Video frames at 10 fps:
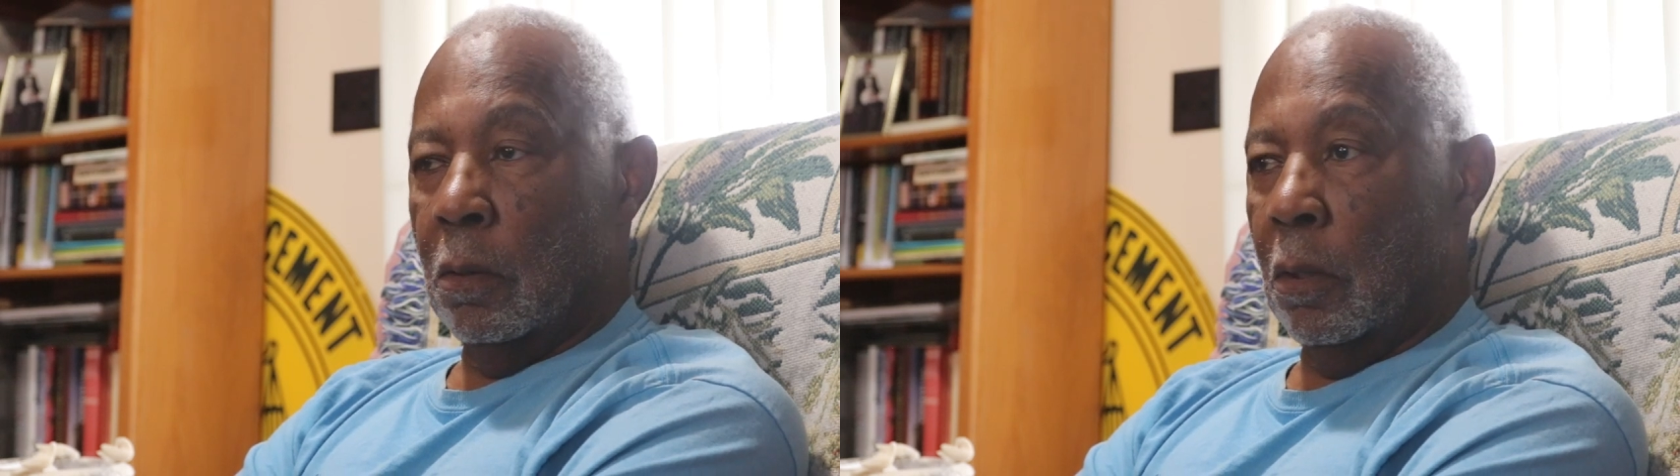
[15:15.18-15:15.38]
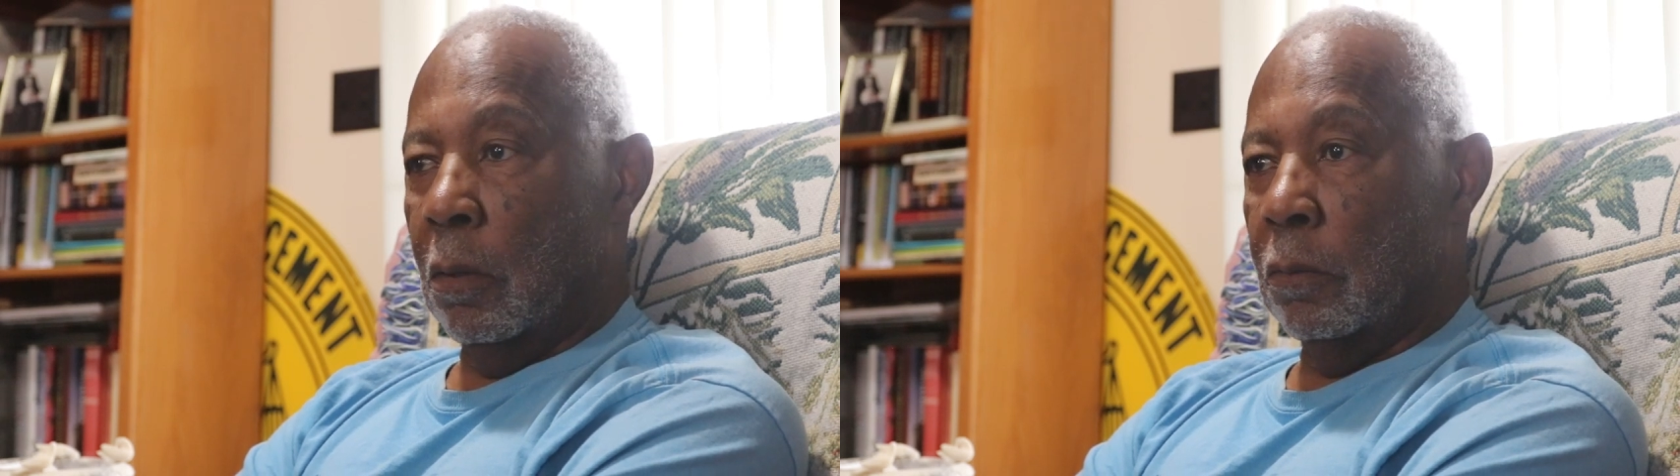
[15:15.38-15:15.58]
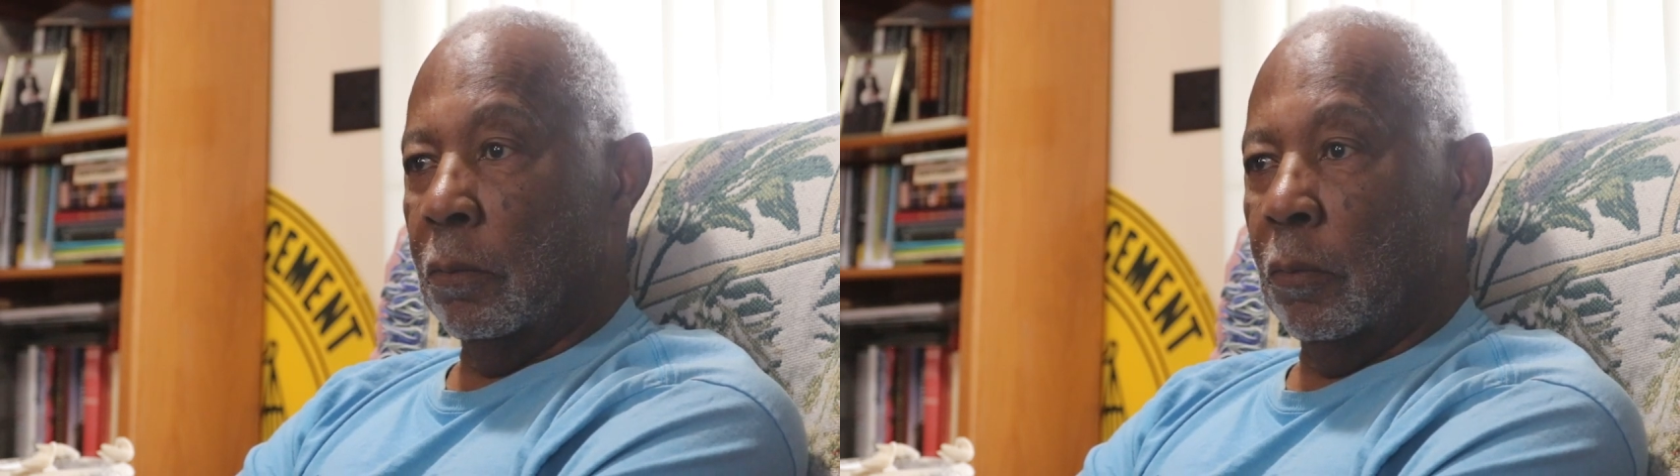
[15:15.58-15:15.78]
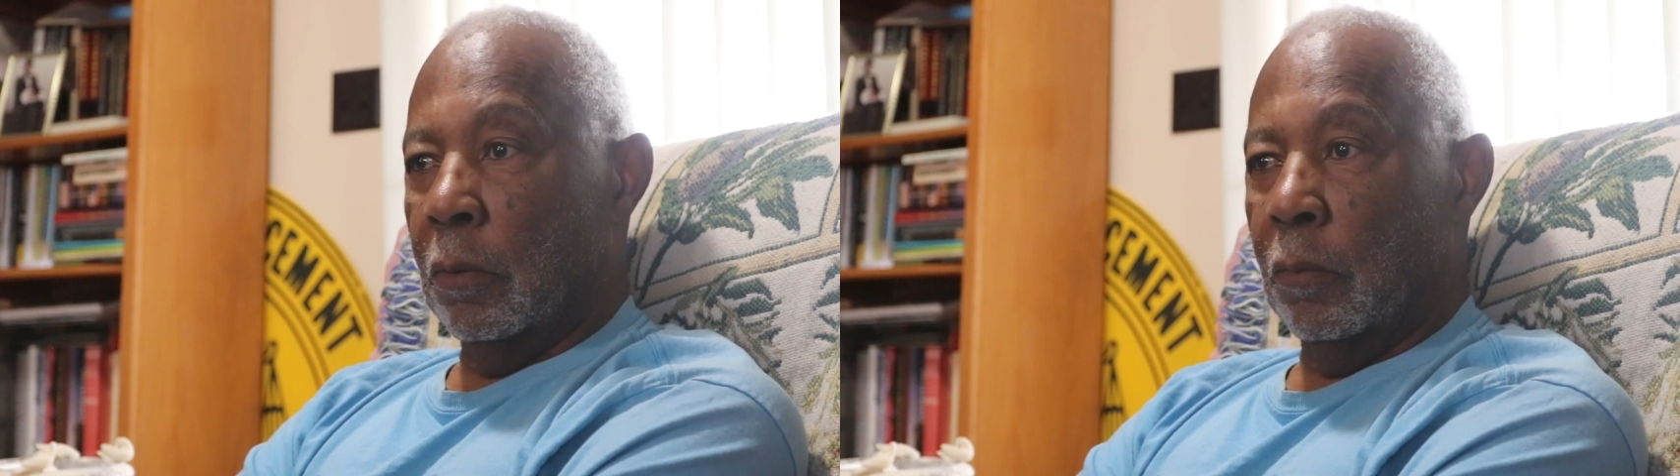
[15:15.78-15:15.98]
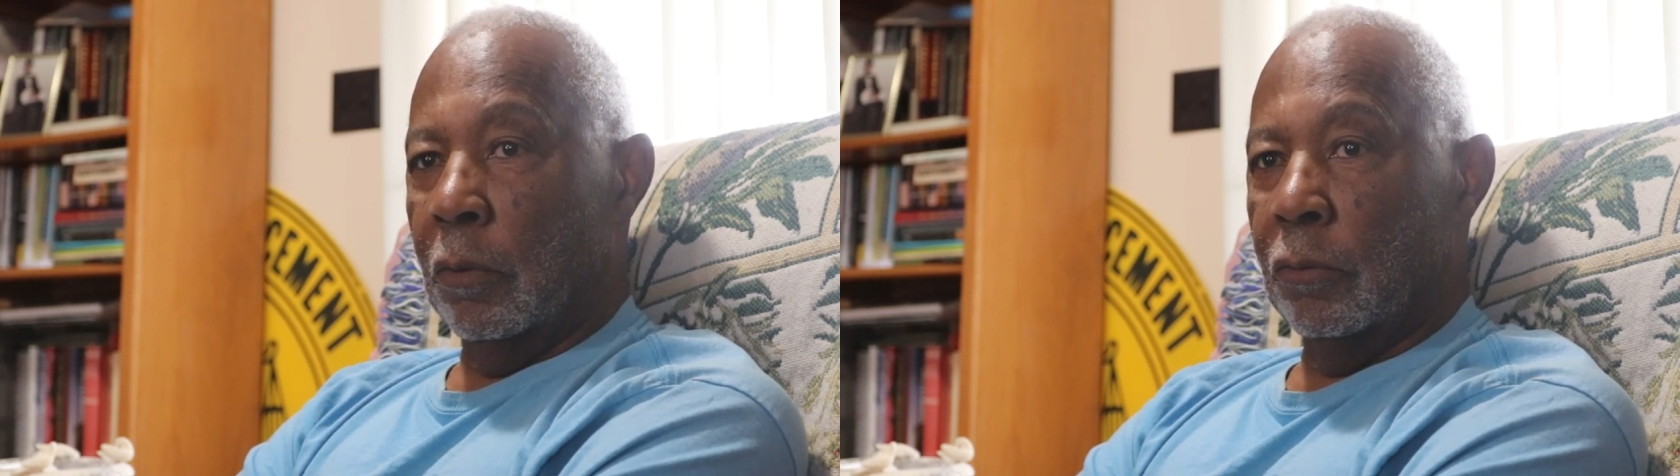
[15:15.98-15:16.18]
No, the
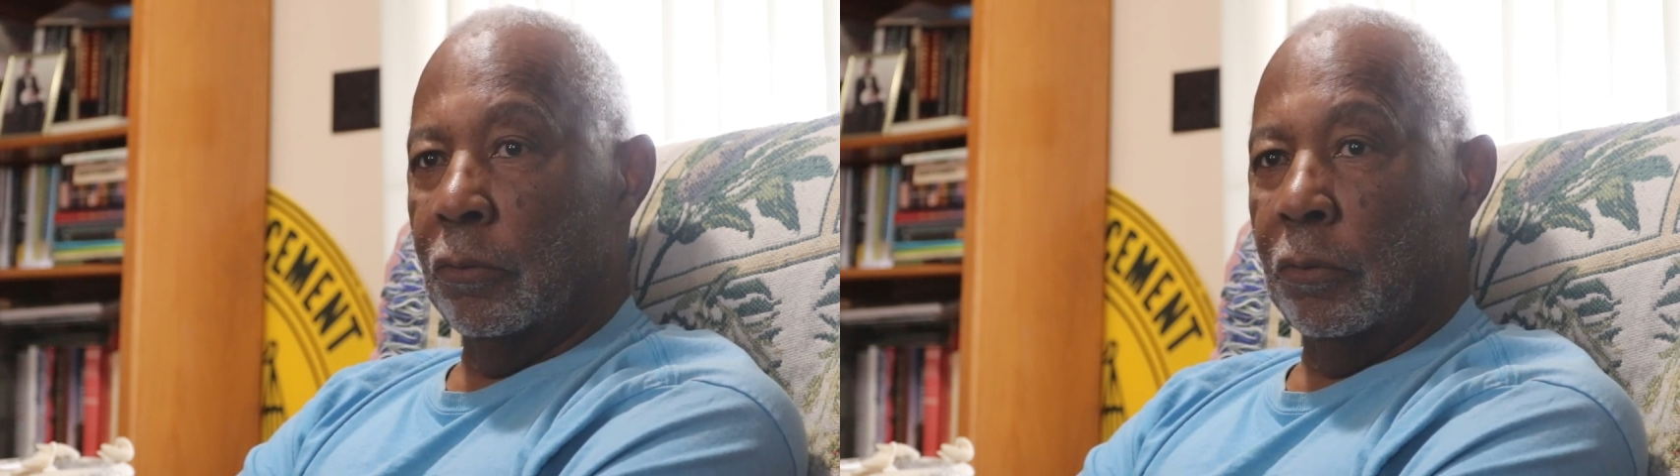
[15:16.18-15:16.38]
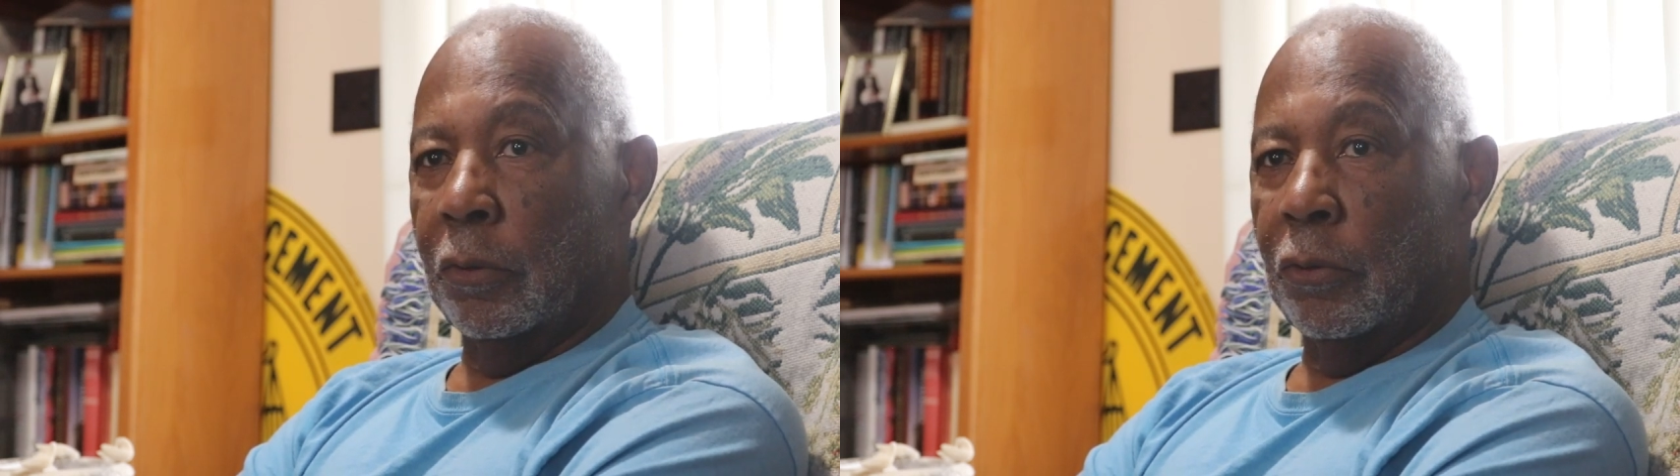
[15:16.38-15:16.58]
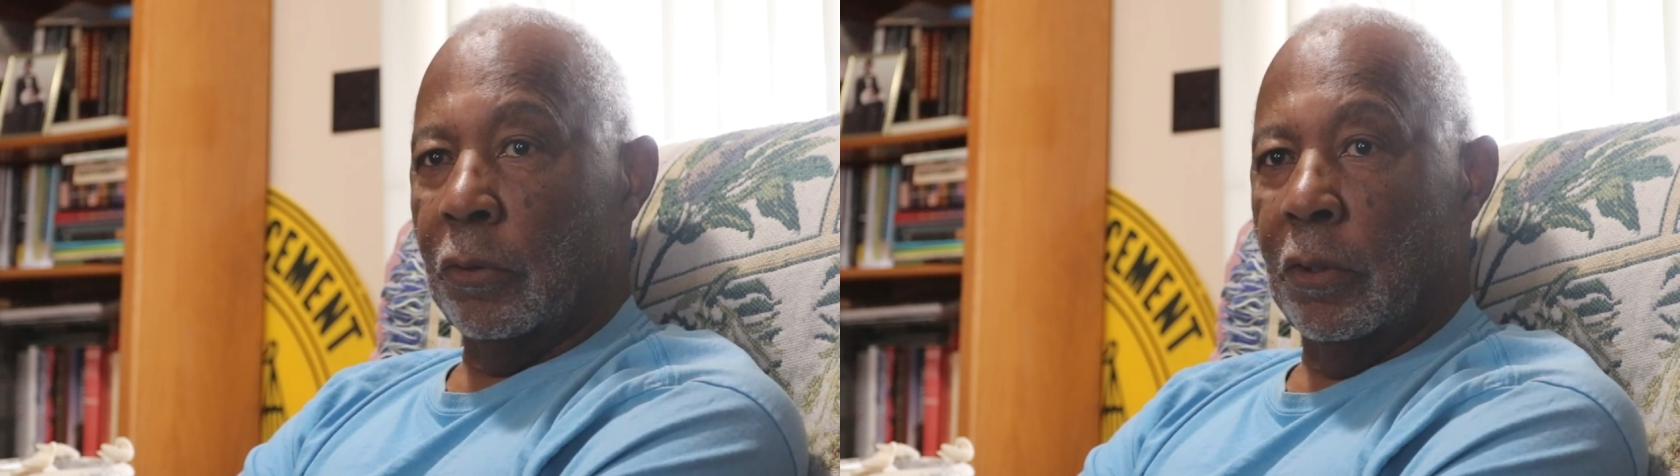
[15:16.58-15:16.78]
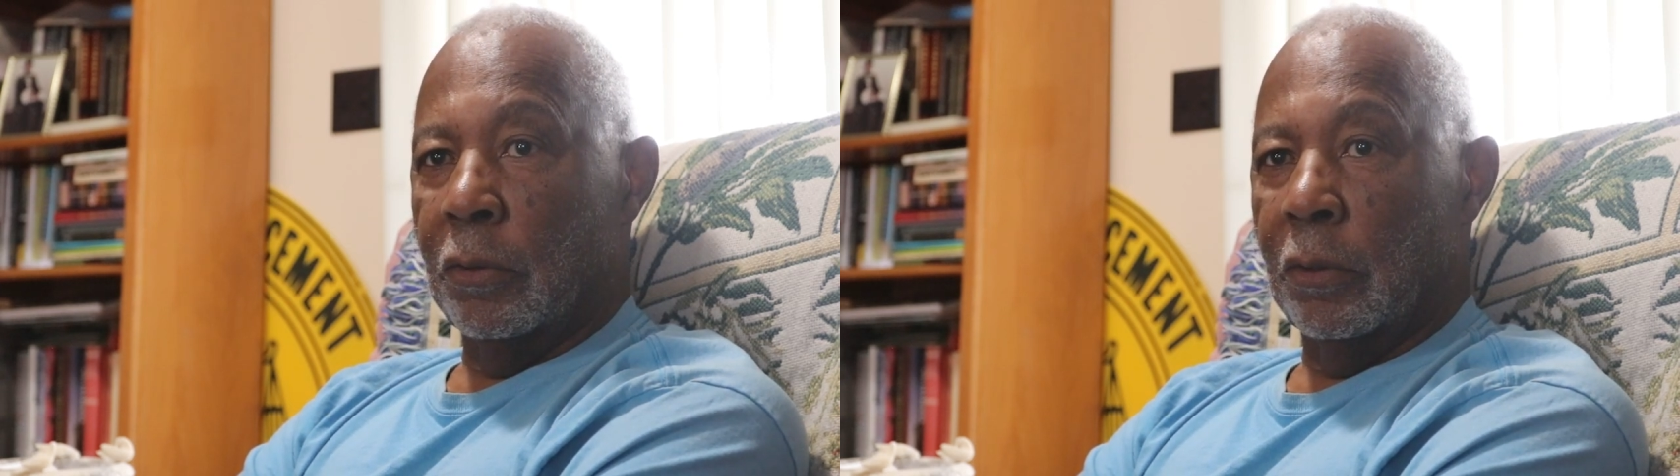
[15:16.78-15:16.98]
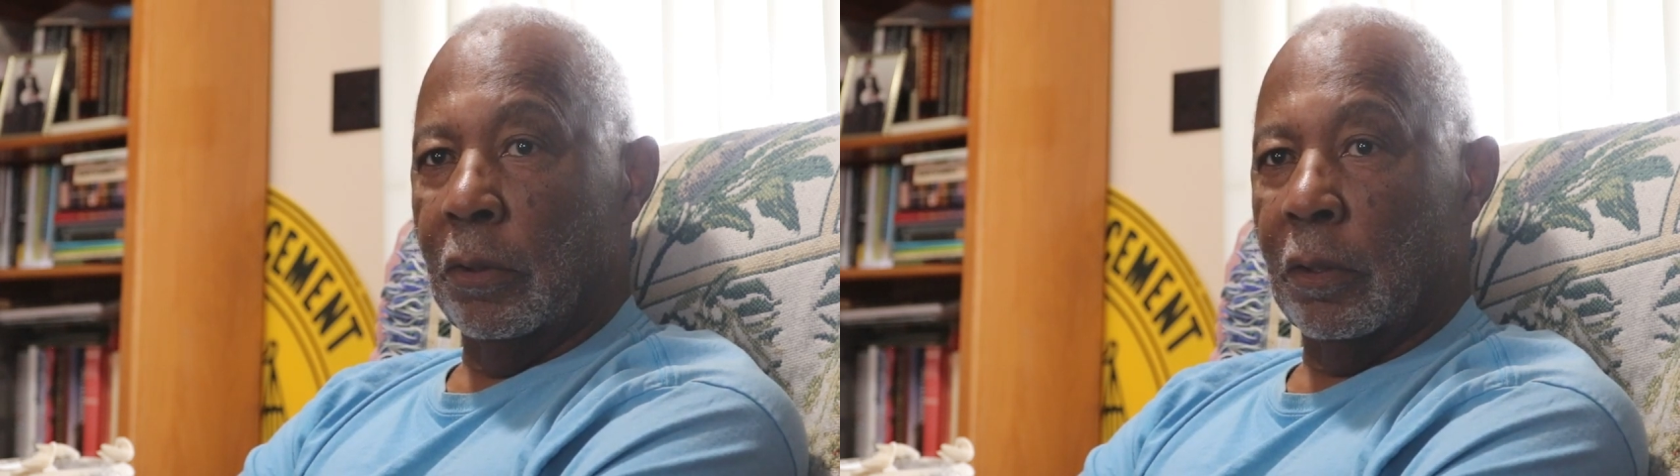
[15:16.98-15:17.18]
World War II didn't
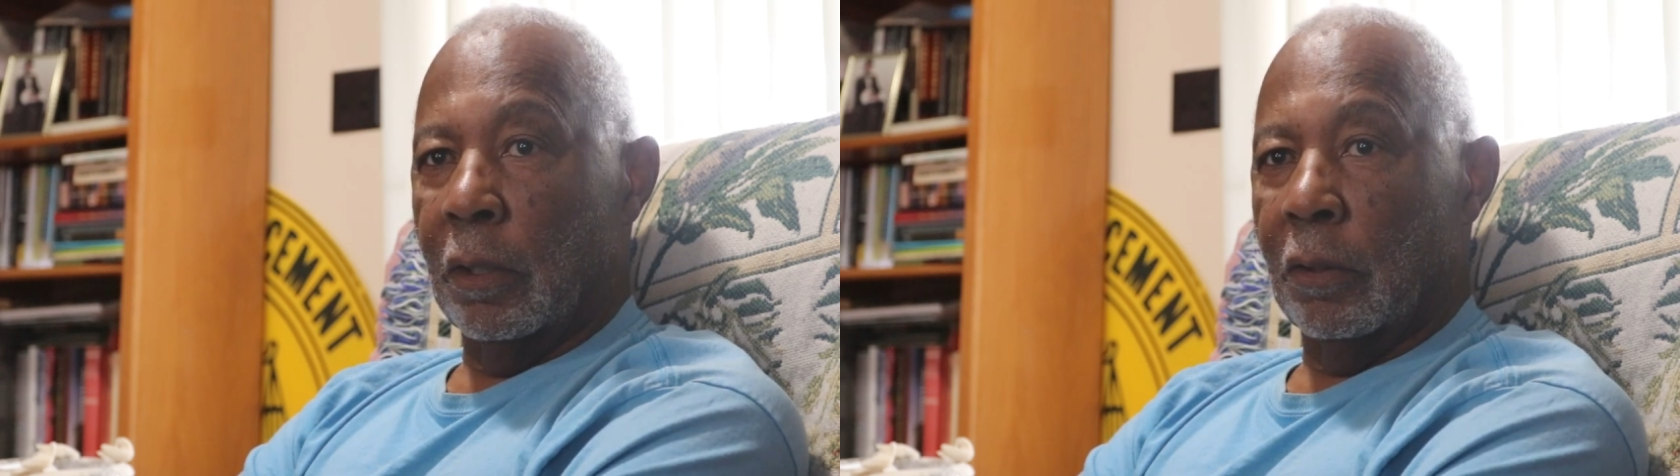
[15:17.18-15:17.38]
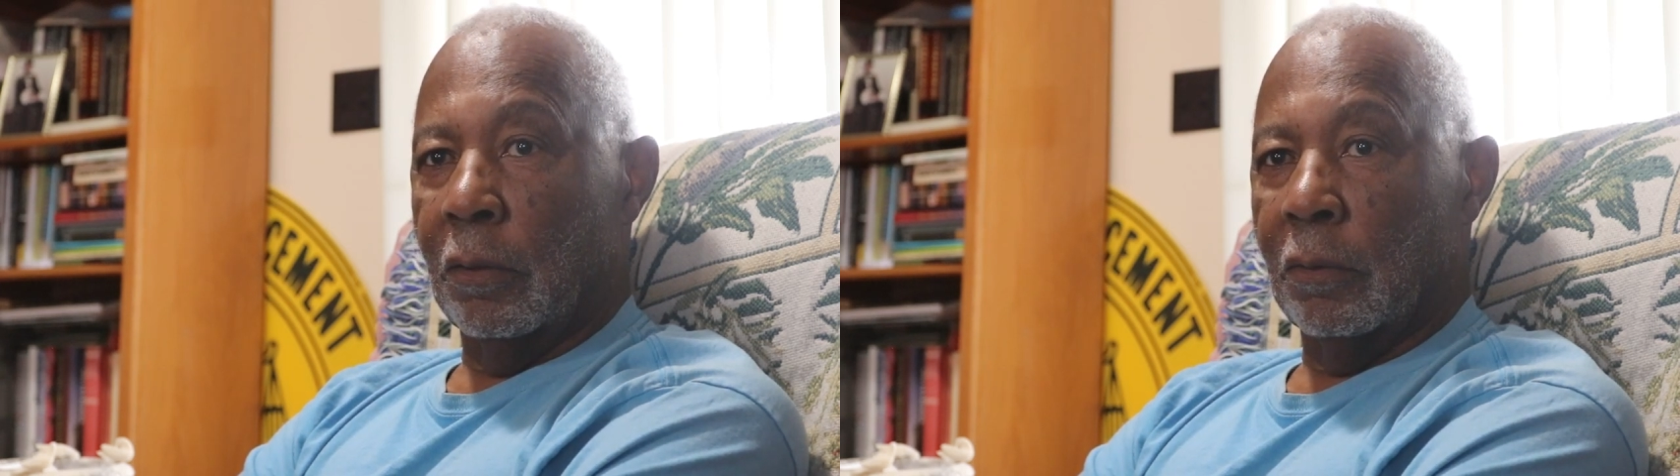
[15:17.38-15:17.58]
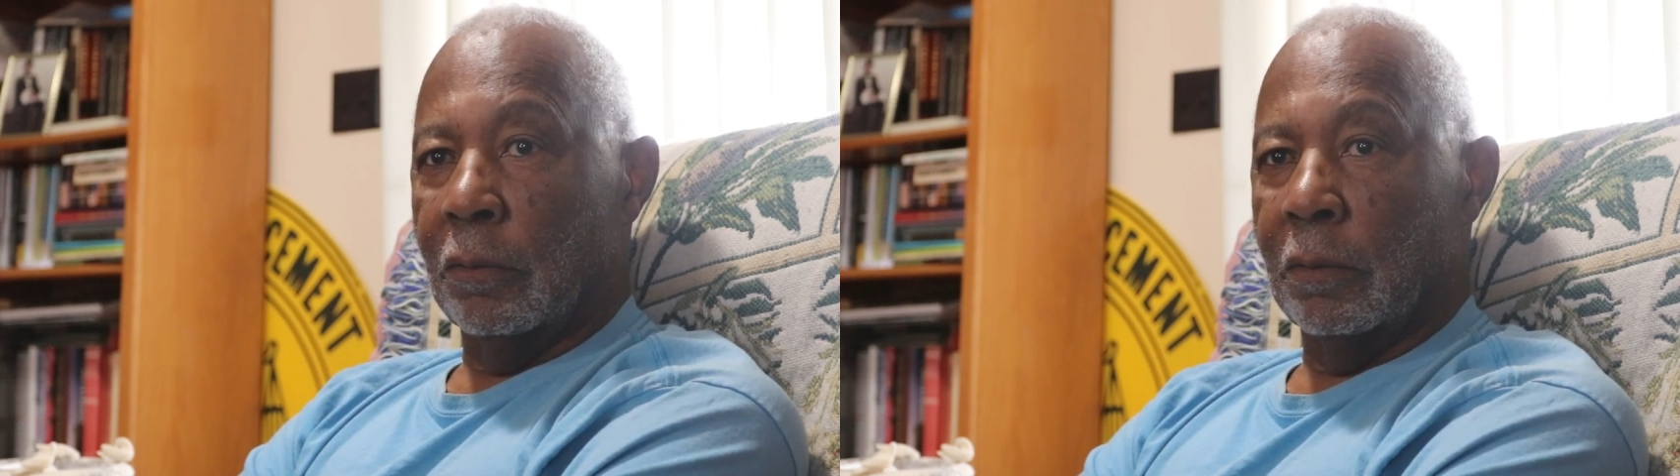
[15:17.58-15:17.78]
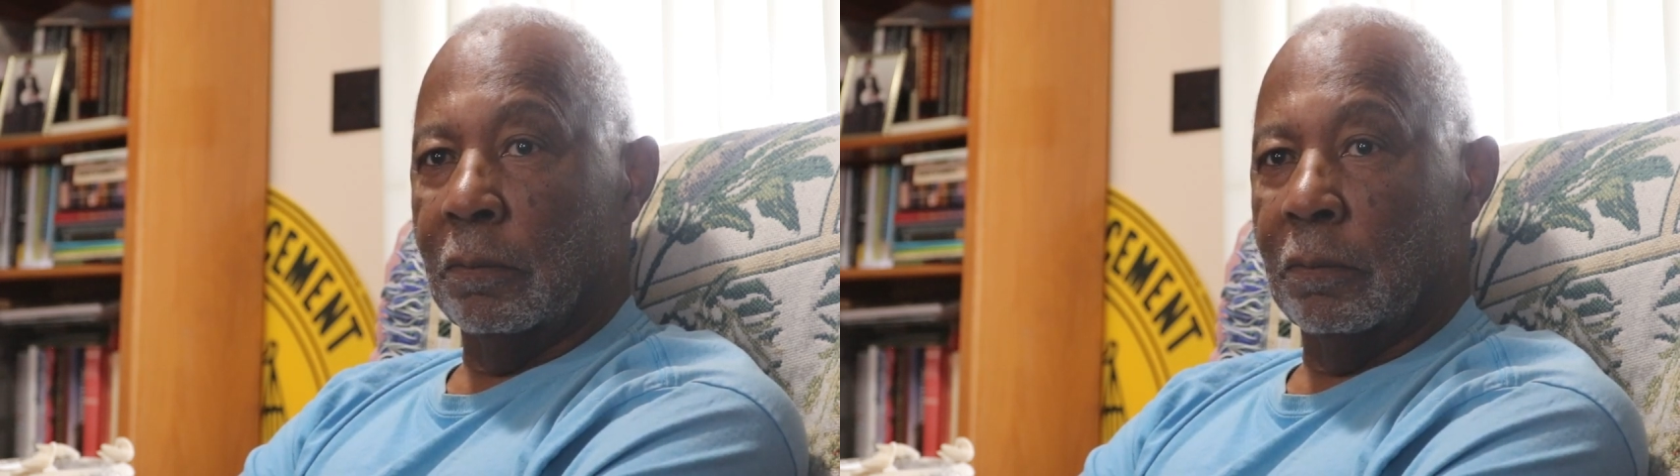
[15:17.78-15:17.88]
change anything at all.